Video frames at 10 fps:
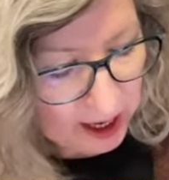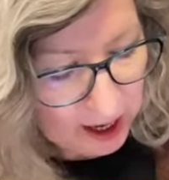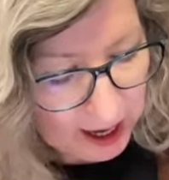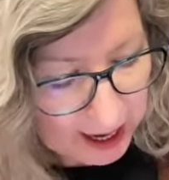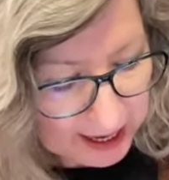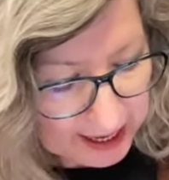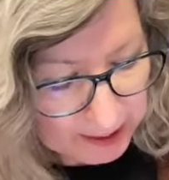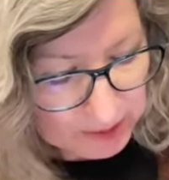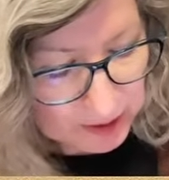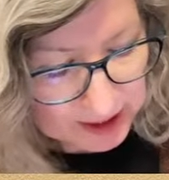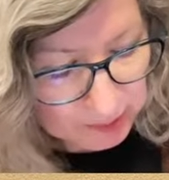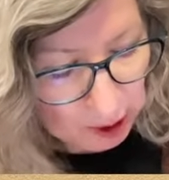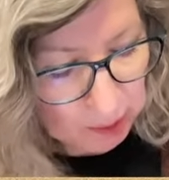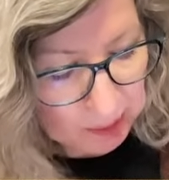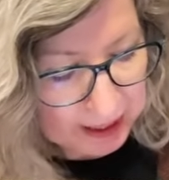I am using
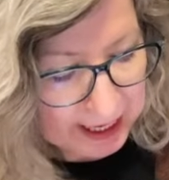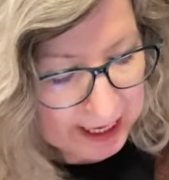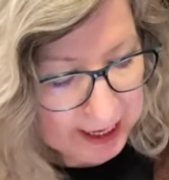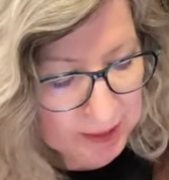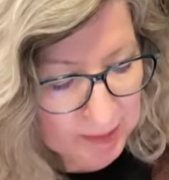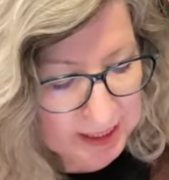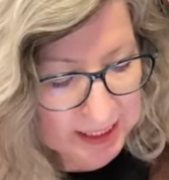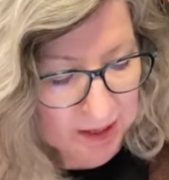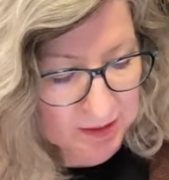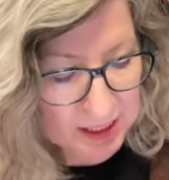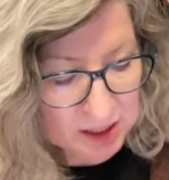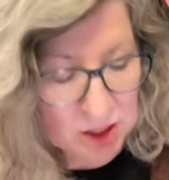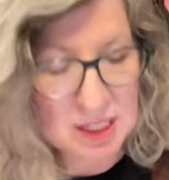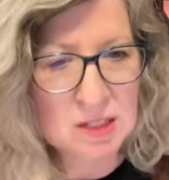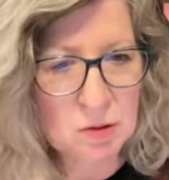Potpourri, and I'm coming down to
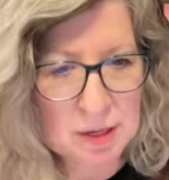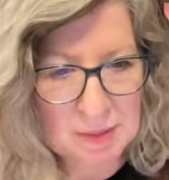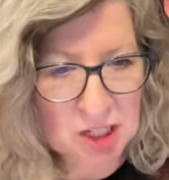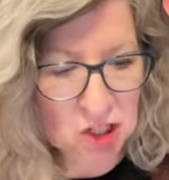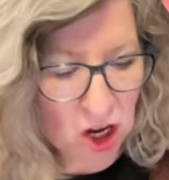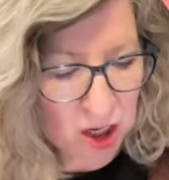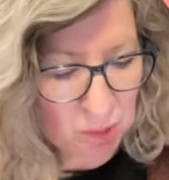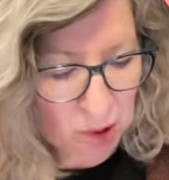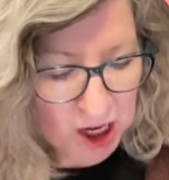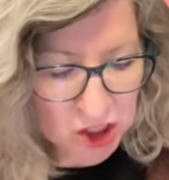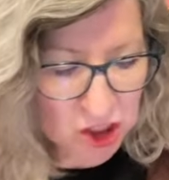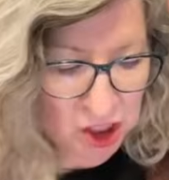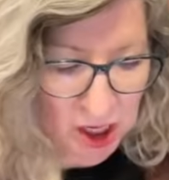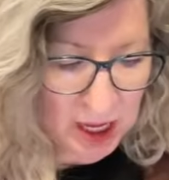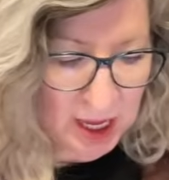this creamy chalk brush,
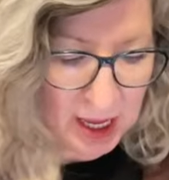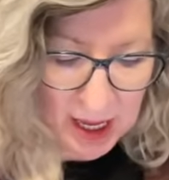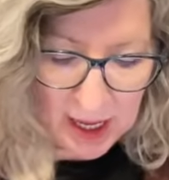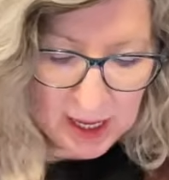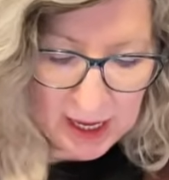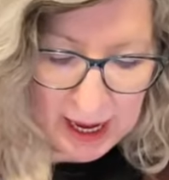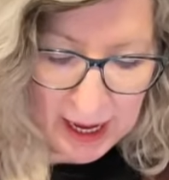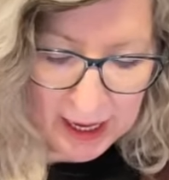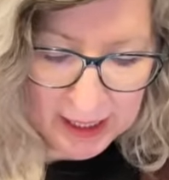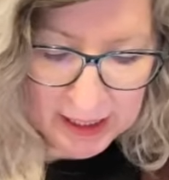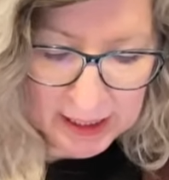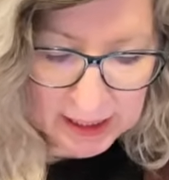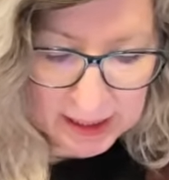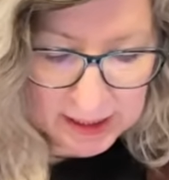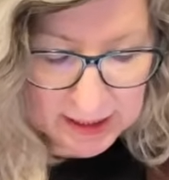and
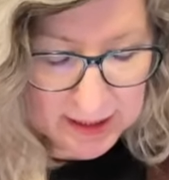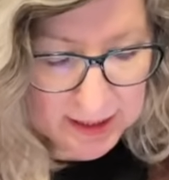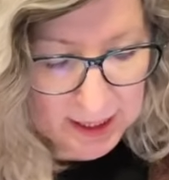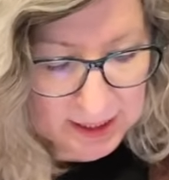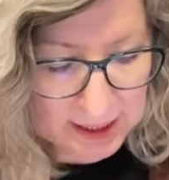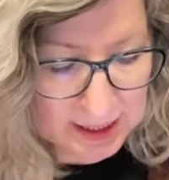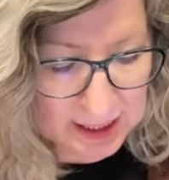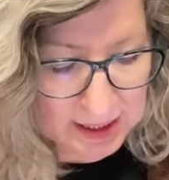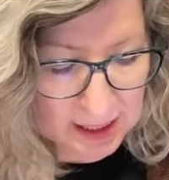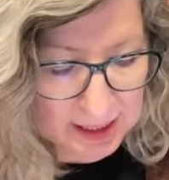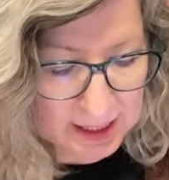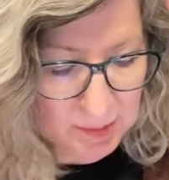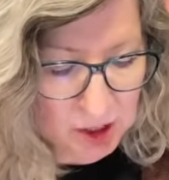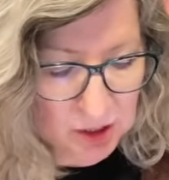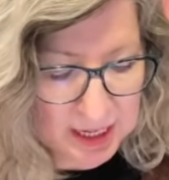since it's on
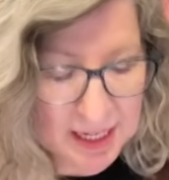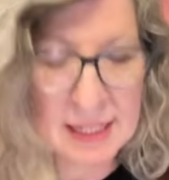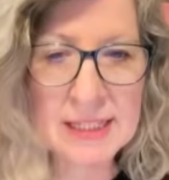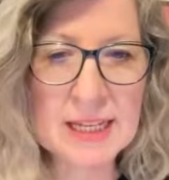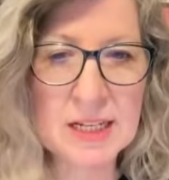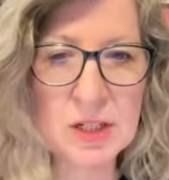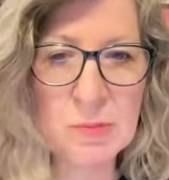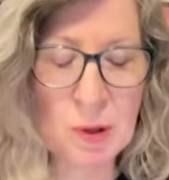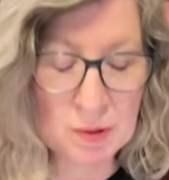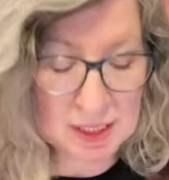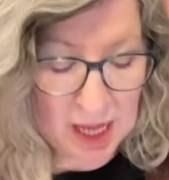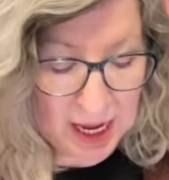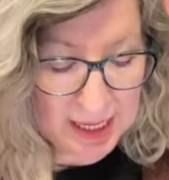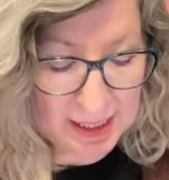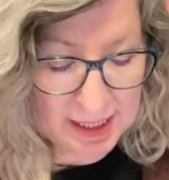symmetry, it's going to do both
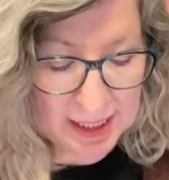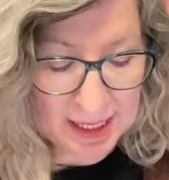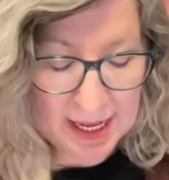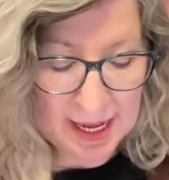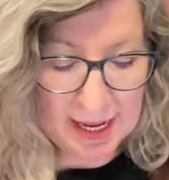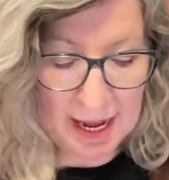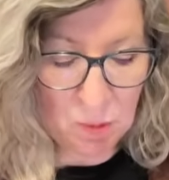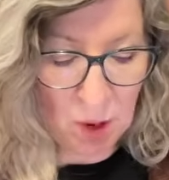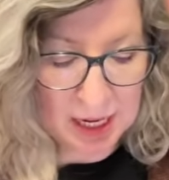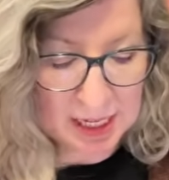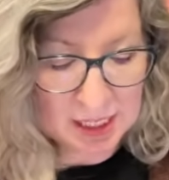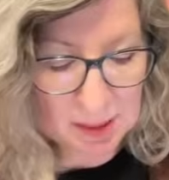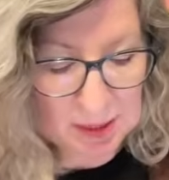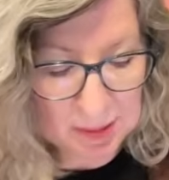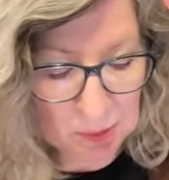sides. I want it to
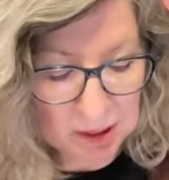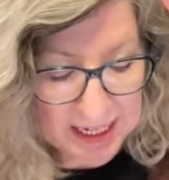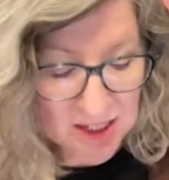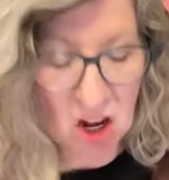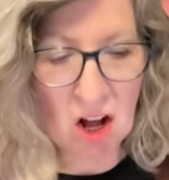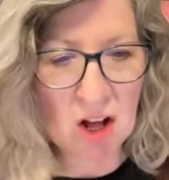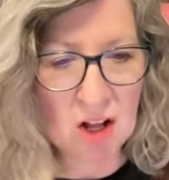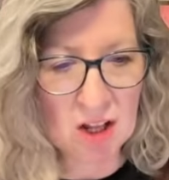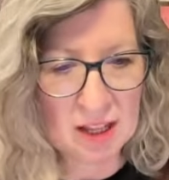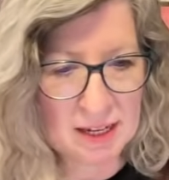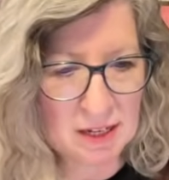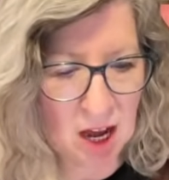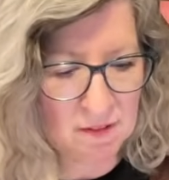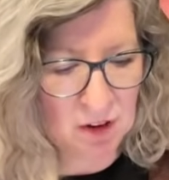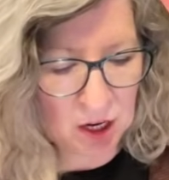be pretty tall and
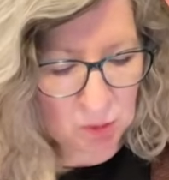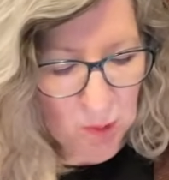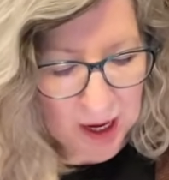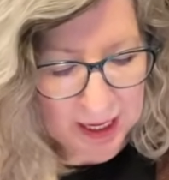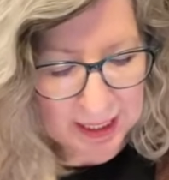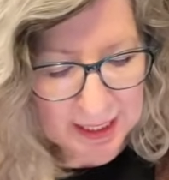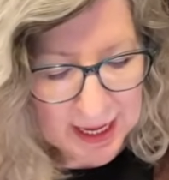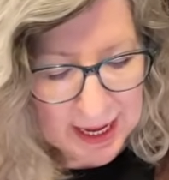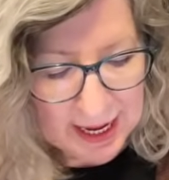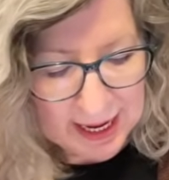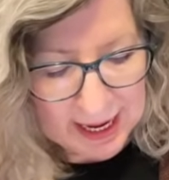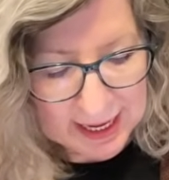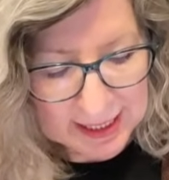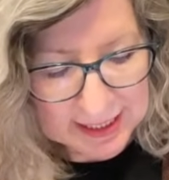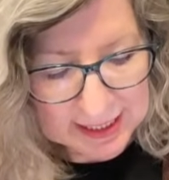not very wide.
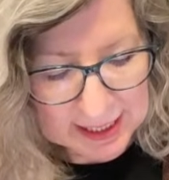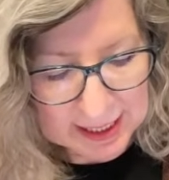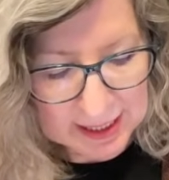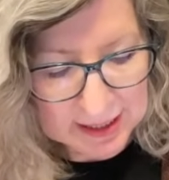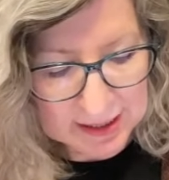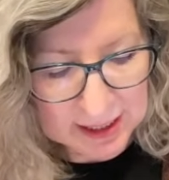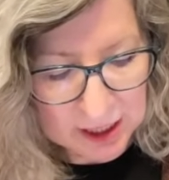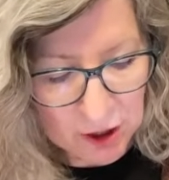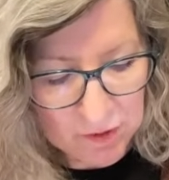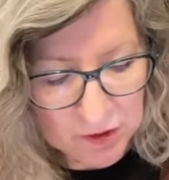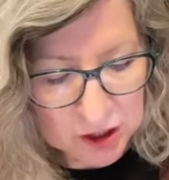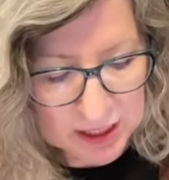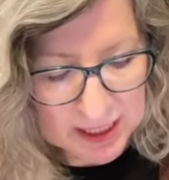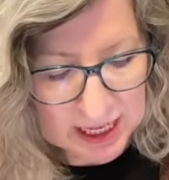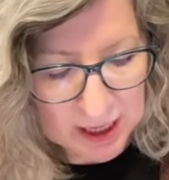And you know, if you
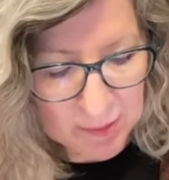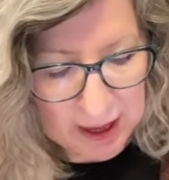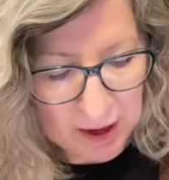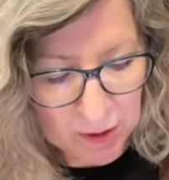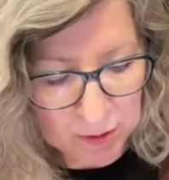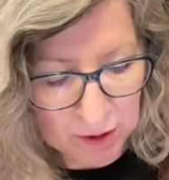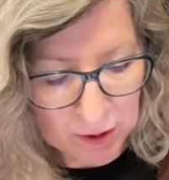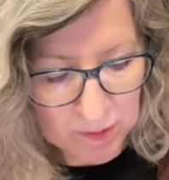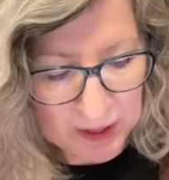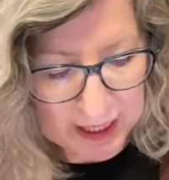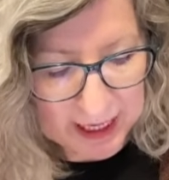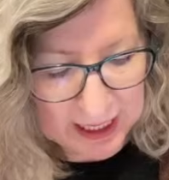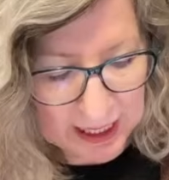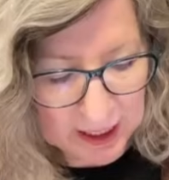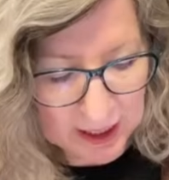just think about it
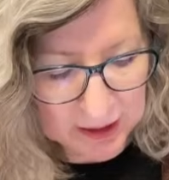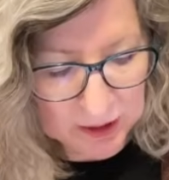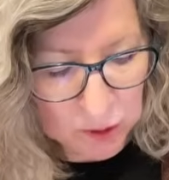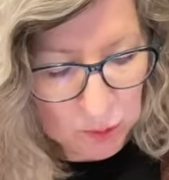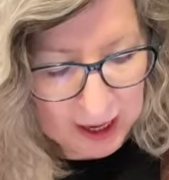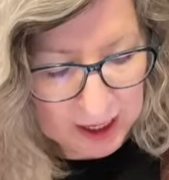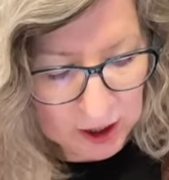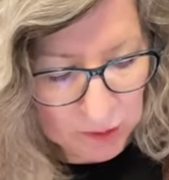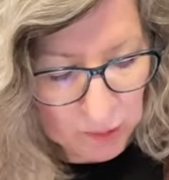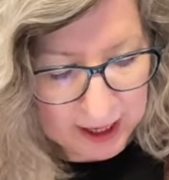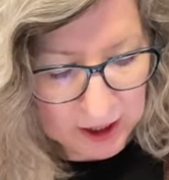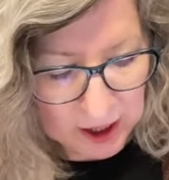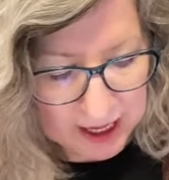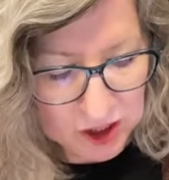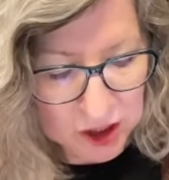getting a little wider and wider
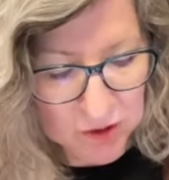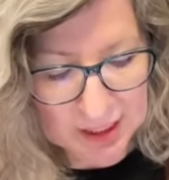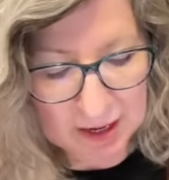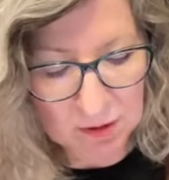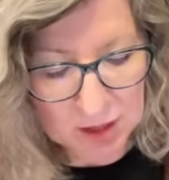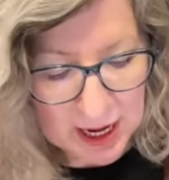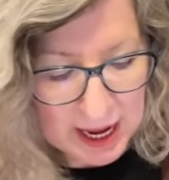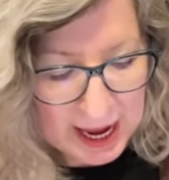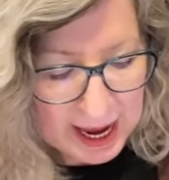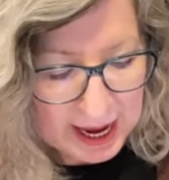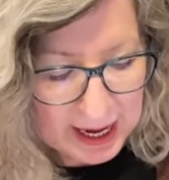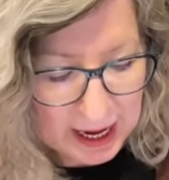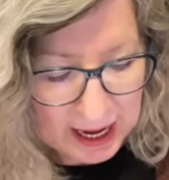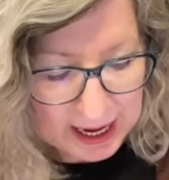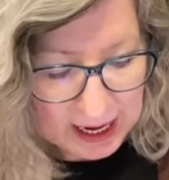as you go down. And
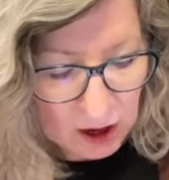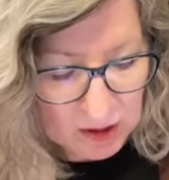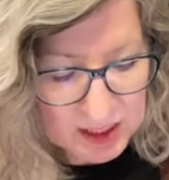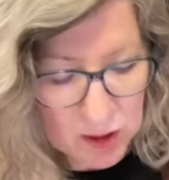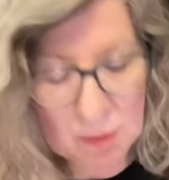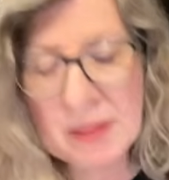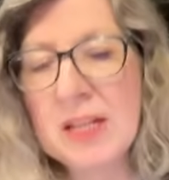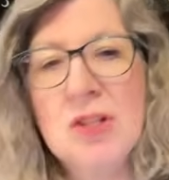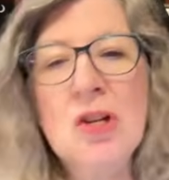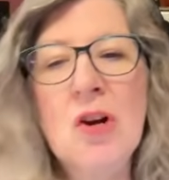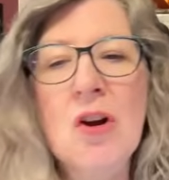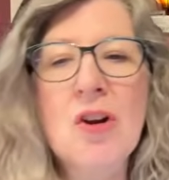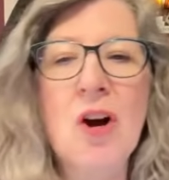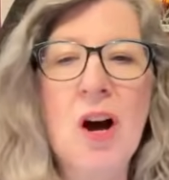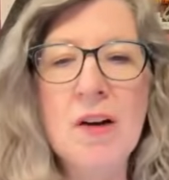I also am going to turn
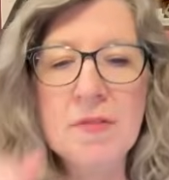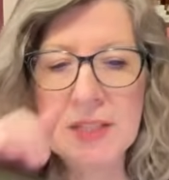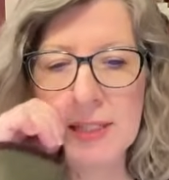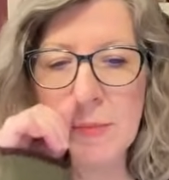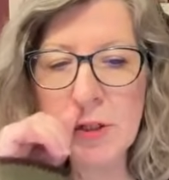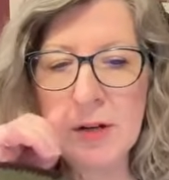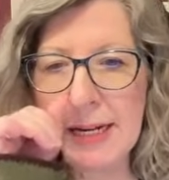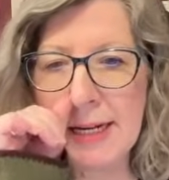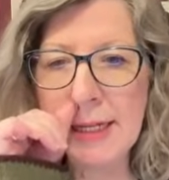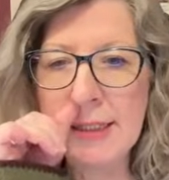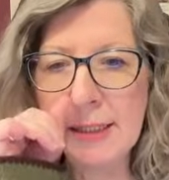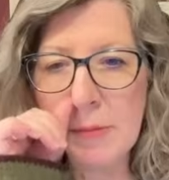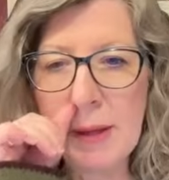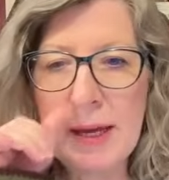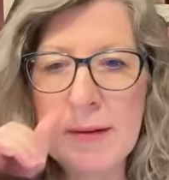off symmetry in a little
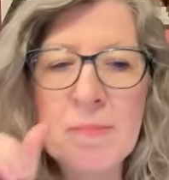bit